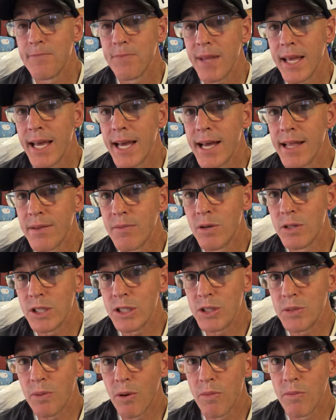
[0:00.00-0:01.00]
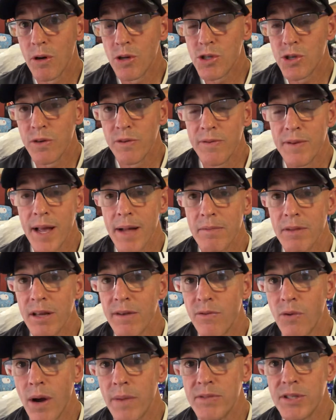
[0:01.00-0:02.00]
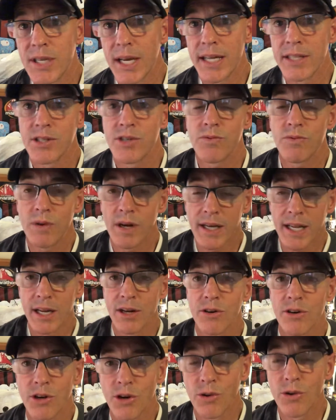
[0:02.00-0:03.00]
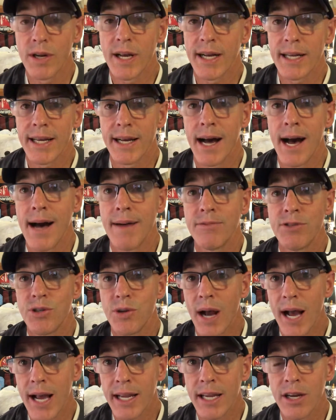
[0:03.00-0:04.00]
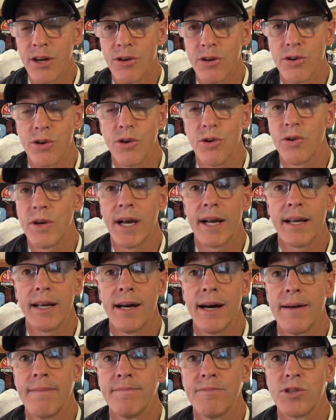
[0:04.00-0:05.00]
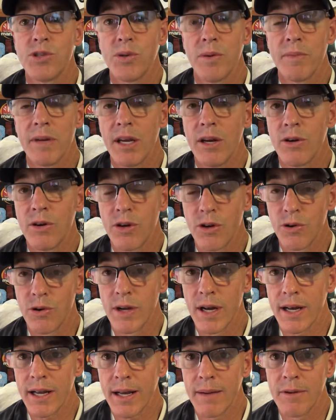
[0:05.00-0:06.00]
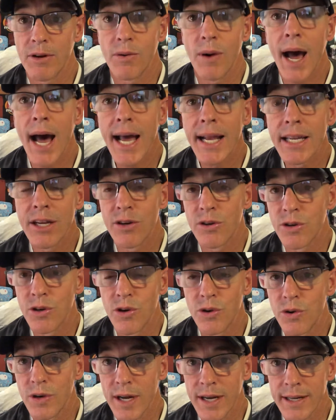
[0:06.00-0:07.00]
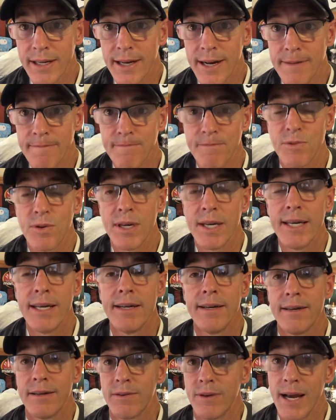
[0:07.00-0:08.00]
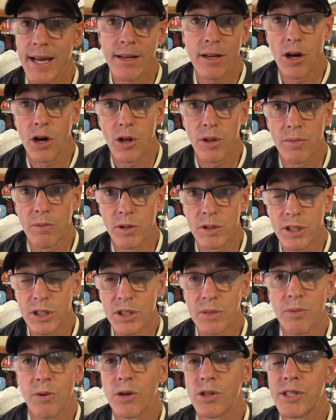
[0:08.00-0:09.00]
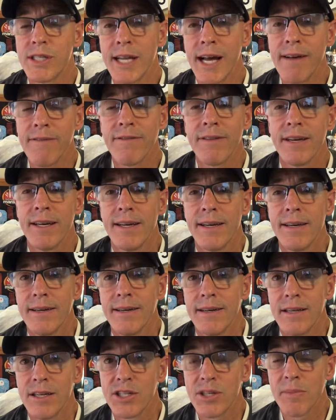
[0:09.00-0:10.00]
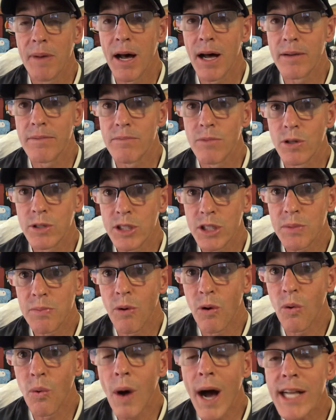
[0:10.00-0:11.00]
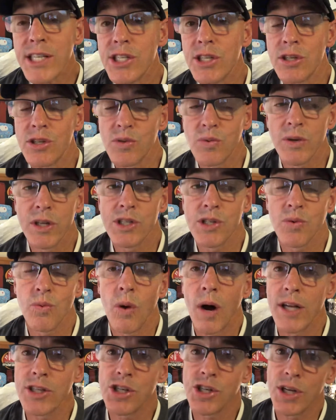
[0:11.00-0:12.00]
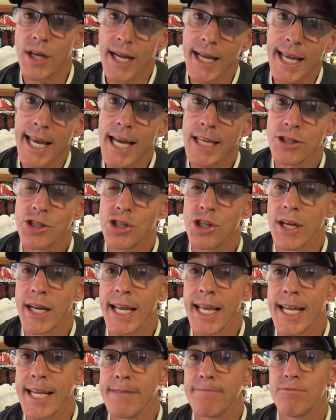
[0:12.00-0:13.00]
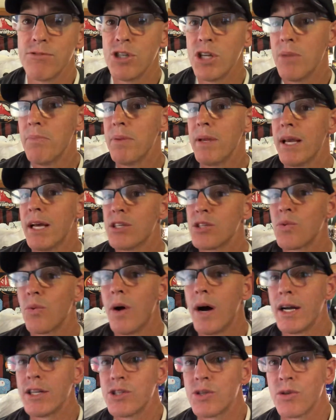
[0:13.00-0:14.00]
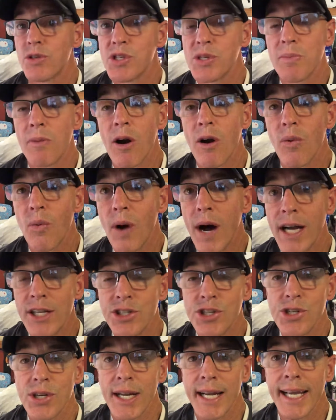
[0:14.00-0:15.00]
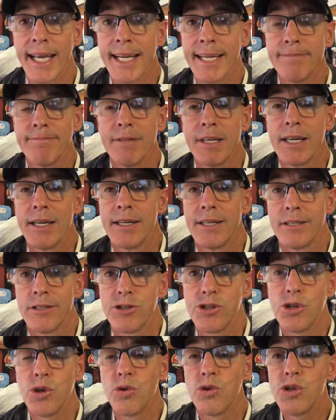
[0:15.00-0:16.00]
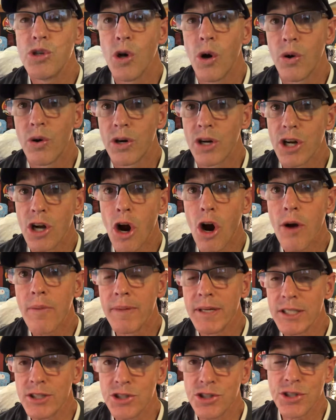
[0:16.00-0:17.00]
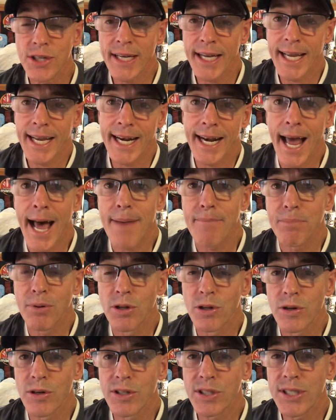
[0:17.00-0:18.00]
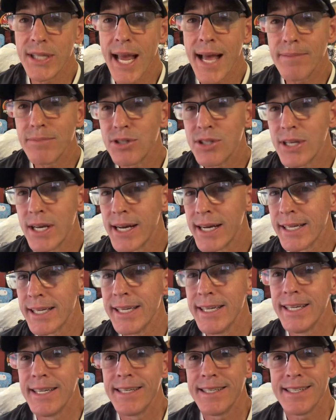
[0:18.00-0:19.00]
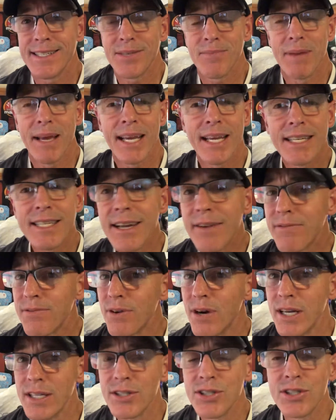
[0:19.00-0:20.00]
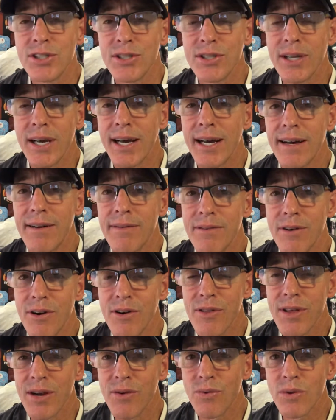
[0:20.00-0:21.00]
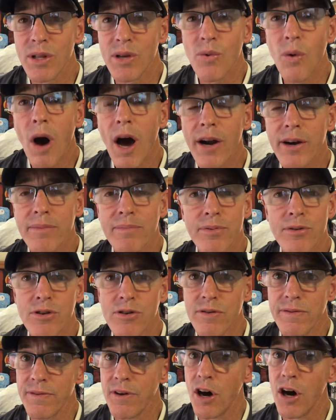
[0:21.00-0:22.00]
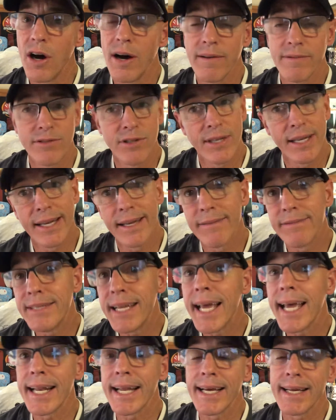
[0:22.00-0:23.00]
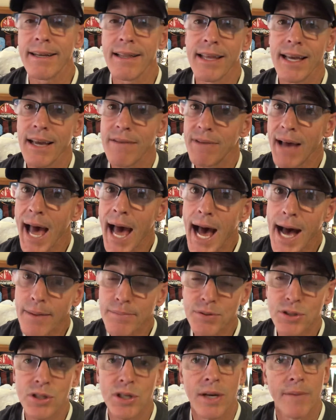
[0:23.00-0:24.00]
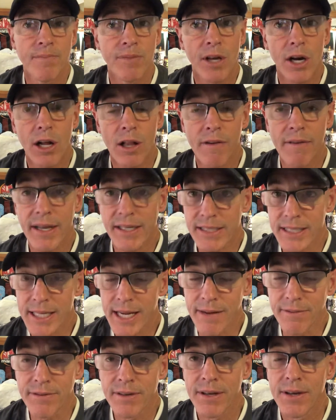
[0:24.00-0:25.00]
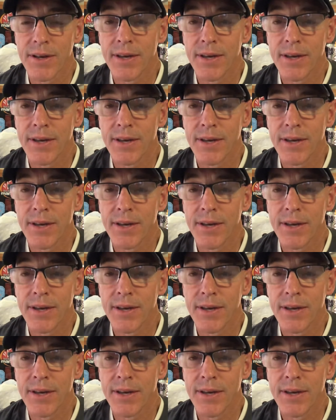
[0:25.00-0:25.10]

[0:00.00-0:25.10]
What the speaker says: and the MultiSport Mojo family of websites, rungearguru.com, trygearguru.com, swimgearguru.com, and ridegearguru.com, right? All the multisport stuff is about multisport watches. Which watch should I get? Should I get a GPS watch or a smartwatch? Should I get a Suunto or a Garmin? Should I get an Apple or a Samsung? Does it make a difference? Are they really waterproof? Do they have data? Do they have apps? All of that stuff.